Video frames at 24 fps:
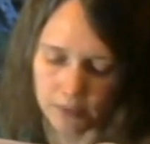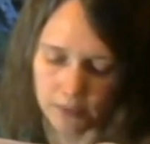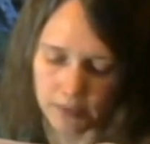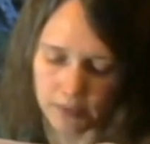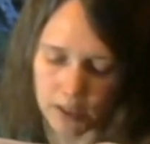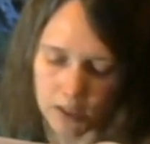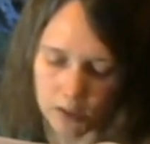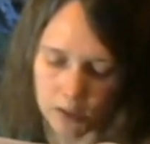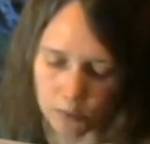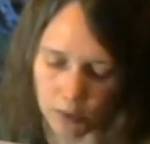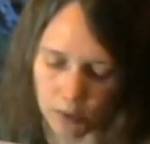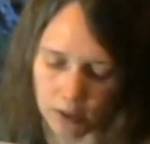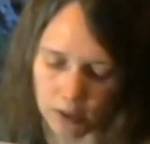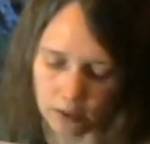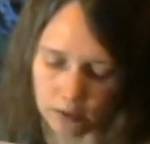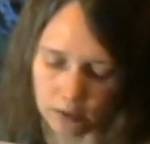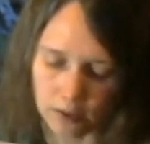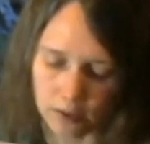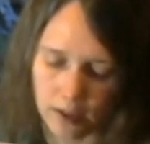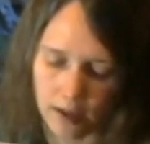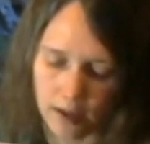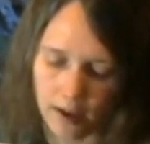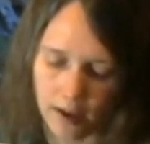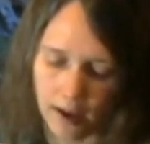of Israel,
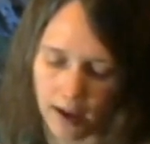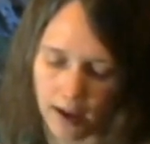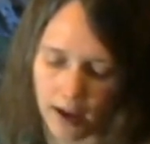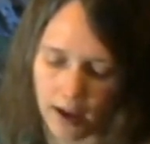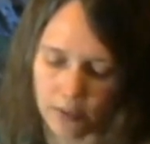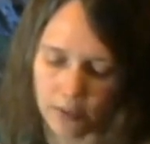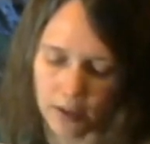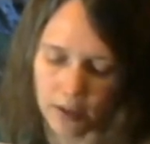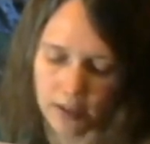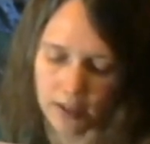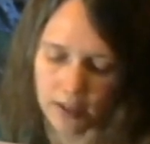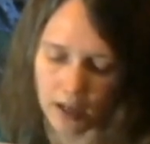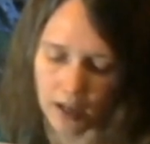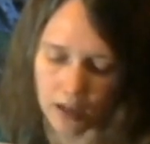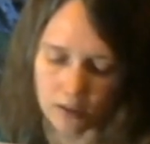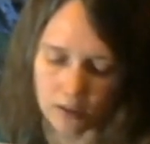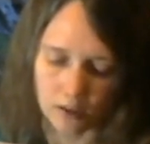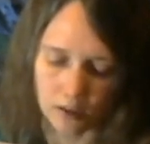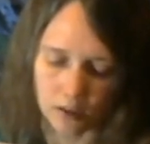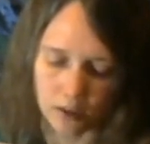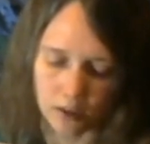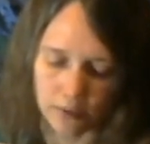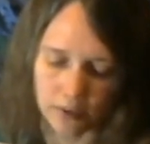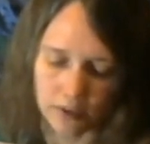and the
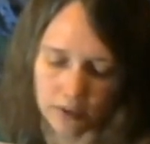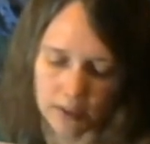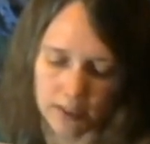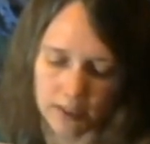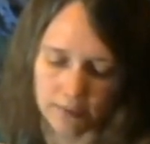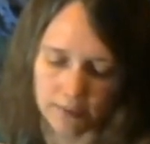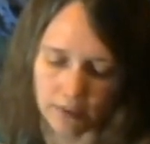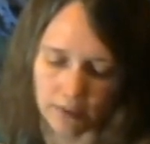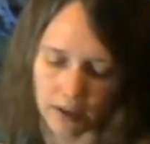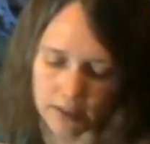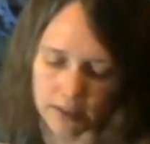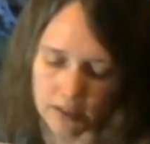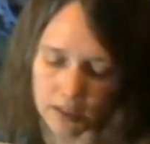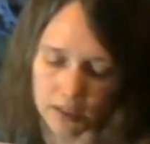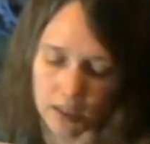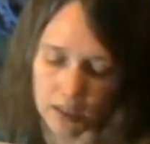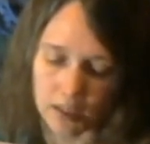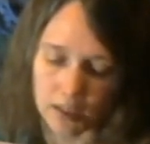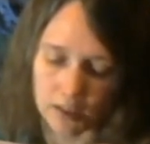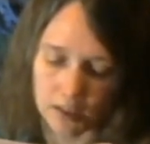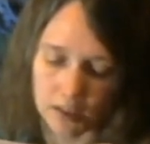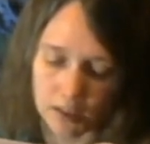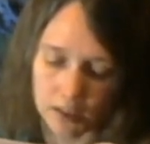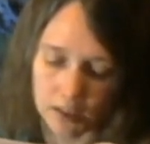cattle of the Levites
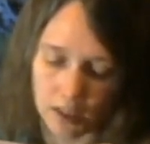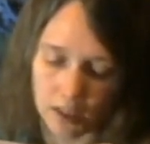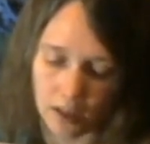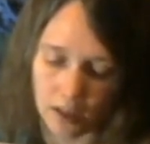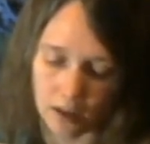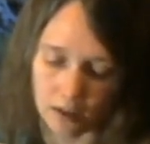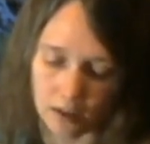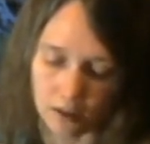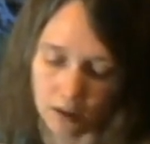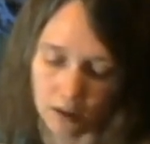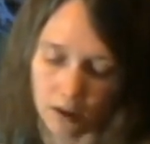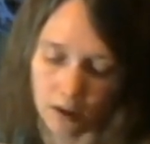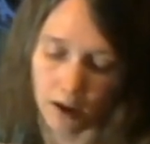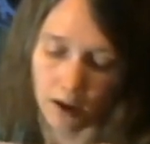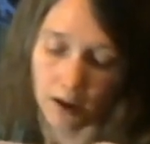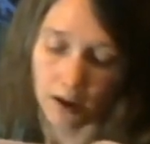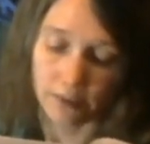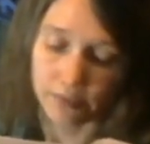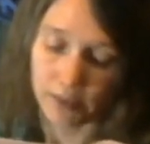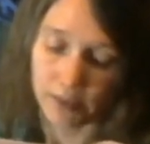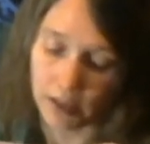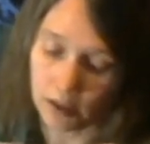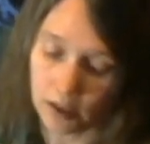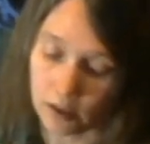instead
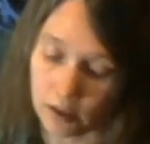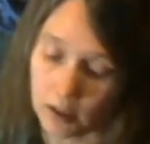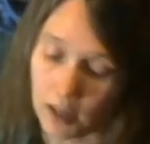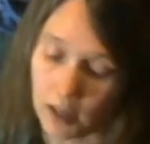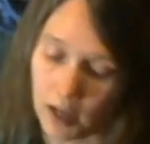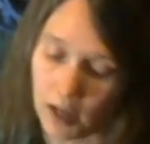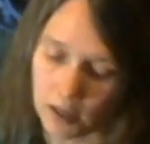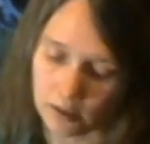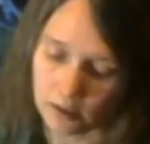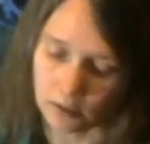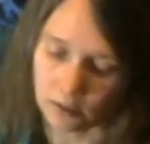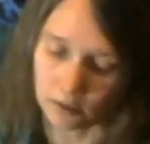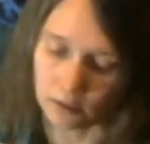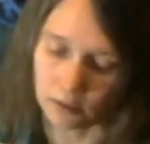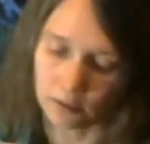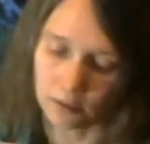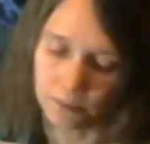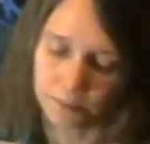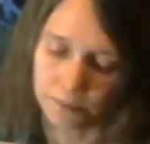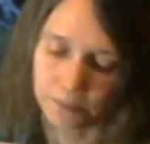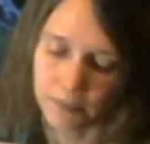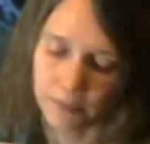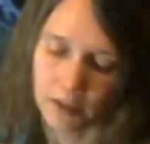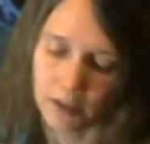of their cattle.
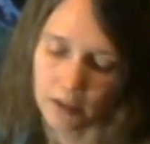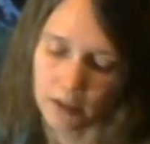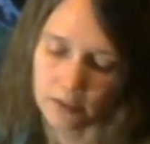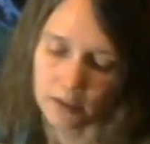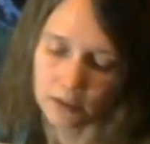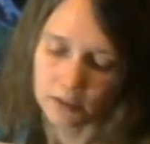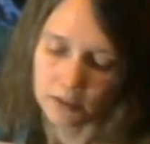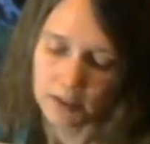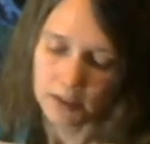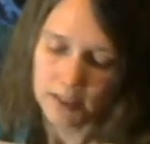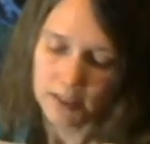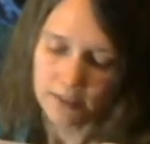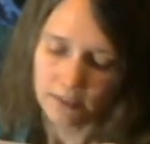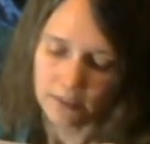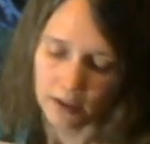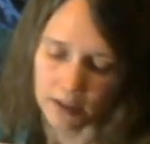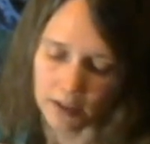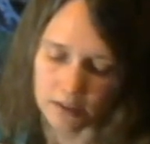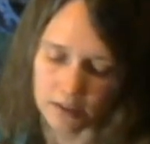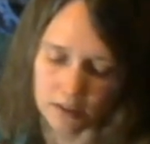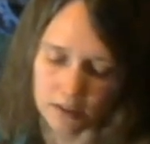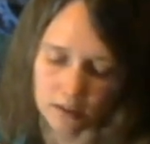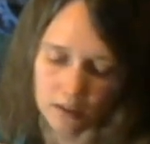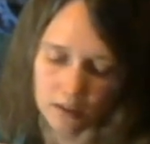The
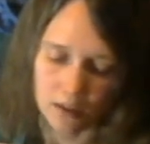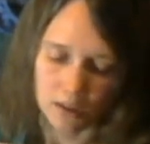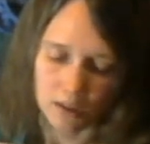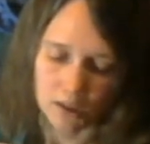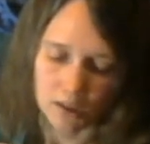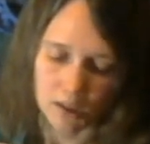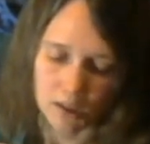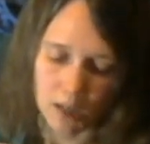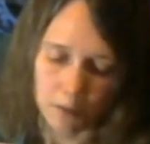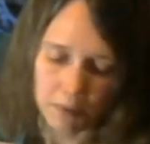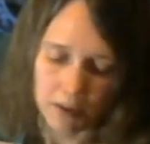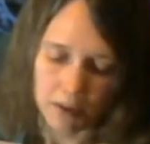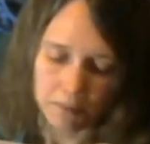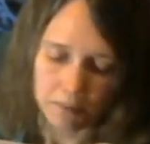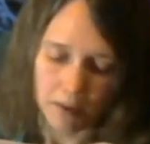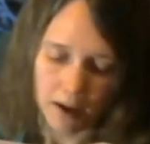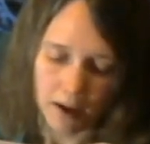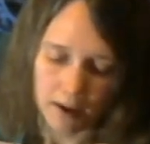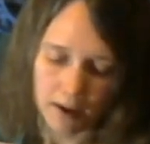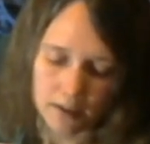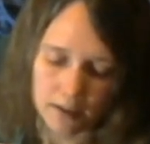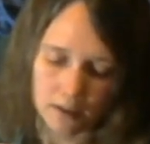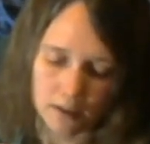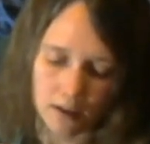Levites shall be
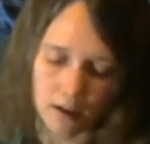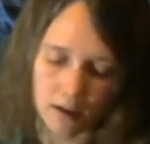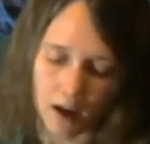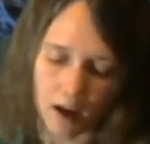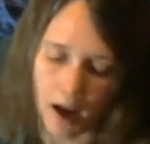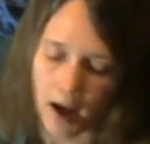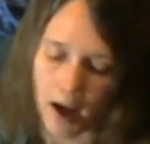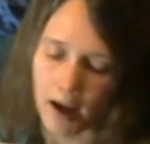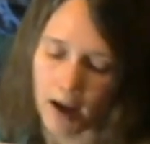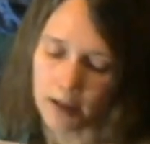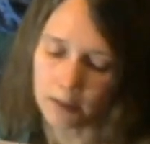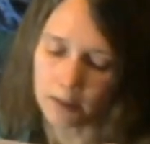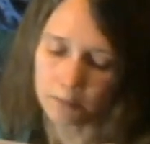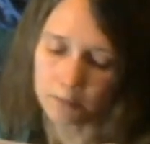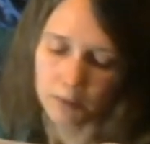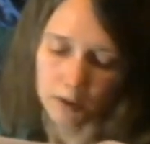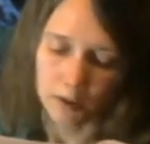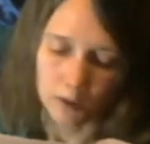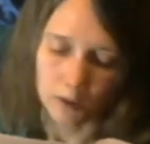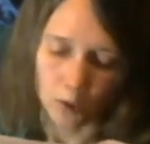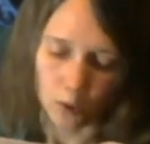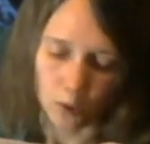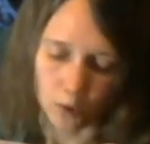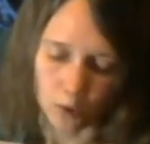mine, I am the
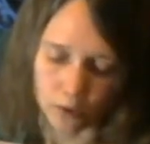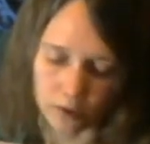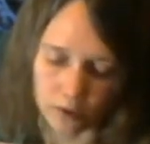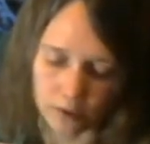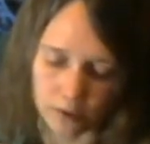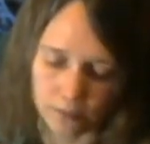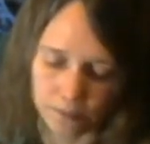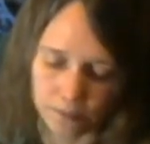Lord.